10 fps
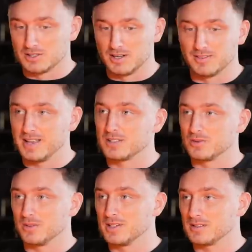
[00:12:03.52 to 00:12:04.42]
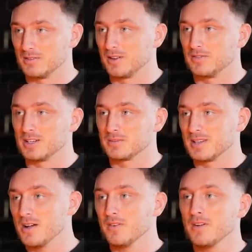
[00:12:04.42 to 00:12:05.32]
just like that sort of thing to yeah, like yeah, fix
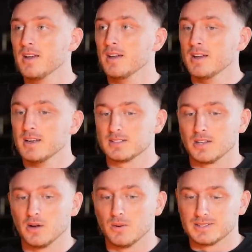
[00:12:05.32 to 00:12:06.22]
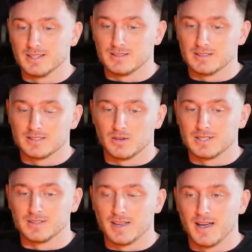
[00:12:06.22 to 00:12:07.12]
myself. Yeah. So I did. So I
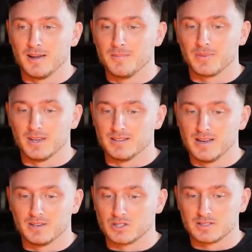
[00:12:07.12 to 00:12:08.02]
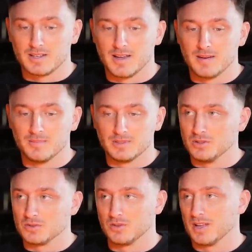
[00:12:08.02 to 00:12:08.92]
did that, and yeah, it just um,
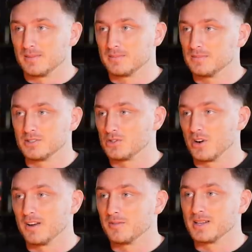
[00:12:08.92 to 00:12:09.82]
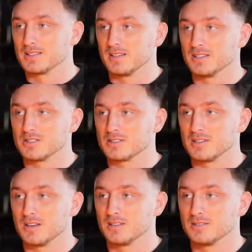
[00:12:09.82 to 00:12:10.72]
used all that drive basically just
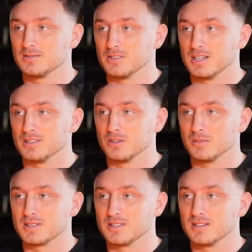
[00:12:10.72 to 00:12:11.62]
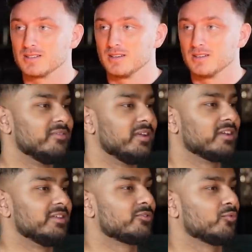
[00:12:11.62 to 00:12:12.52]
to really do the That's business. What I'm saying. It's of like
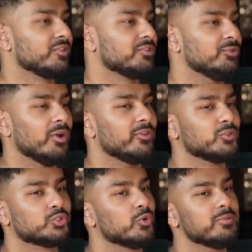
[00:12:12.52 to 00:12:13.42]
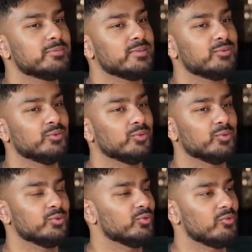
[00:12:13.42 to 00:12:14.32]
a natural thing to do. I know so many people
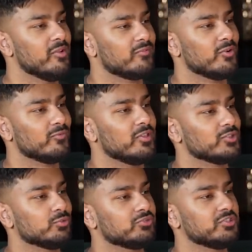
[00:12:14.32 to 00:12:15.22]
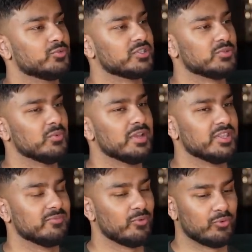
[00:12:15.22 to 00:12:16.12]
who who have gone through that sort of situation where
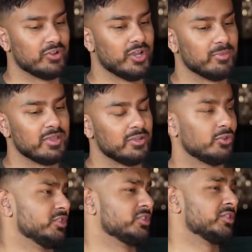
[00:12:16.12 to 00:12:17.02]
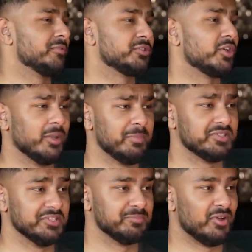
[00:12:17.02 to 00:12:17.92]
they've broken up, not necessarily started a
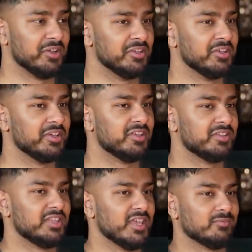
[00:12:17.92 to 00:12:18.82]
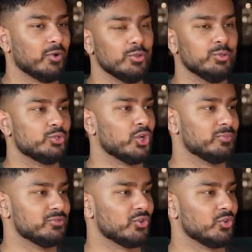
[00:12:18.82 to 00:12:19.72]
business, but they've got new
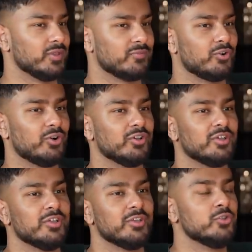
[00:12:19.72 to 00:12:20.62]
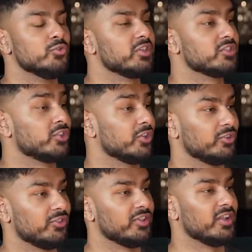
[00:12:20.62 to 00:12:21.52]
jobs or they've got new things going
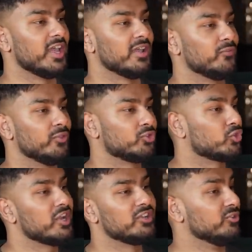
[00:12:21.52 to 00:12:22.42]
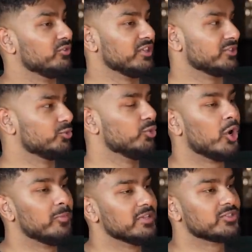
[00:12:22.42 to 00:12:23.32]
on in their life or they're trying new things, new
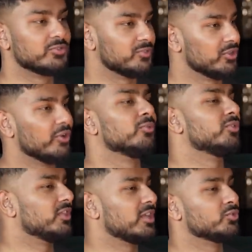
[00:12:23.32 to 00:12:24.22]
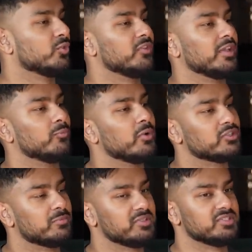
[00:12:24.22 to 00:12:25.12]
hobbies, you know, that sort of thing. yeah.
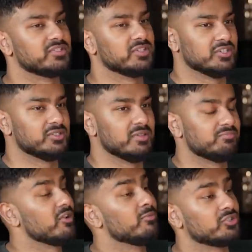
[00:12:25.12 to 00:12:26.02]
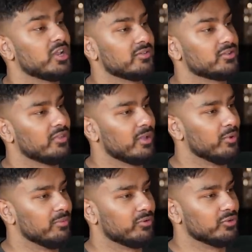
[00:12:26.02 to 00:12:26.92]
whereas a business is, is pretty much a lifestyle at that
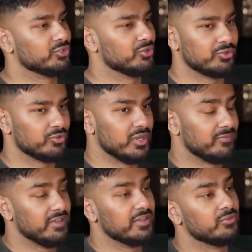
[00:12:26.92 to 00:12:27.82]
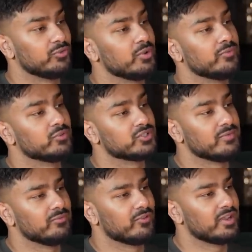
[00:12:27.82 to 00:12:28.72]
yeah. point because, you know, you're living it in 24
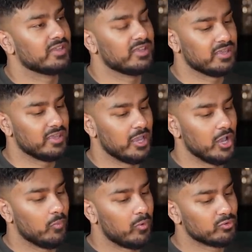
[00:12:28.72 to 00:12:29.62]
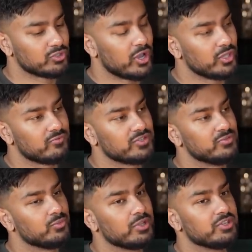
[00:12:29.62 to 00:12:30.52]
7, right? Yeah. What was the other
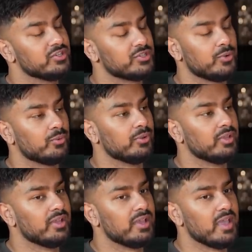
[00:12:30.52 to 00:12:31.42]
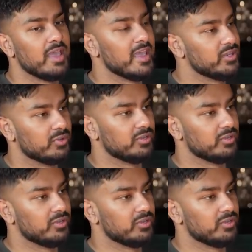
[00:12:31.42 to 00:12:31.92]
reason why you didn't tell anyone